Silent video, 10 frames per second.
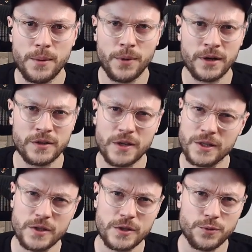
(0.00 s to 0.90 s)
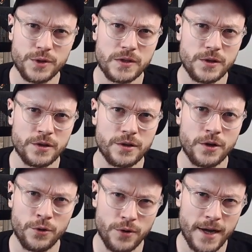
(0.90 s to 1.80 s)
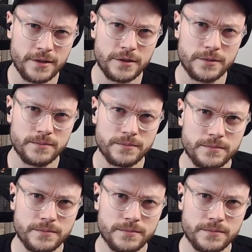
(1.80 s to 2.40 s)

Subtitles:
But is this reasoning correct?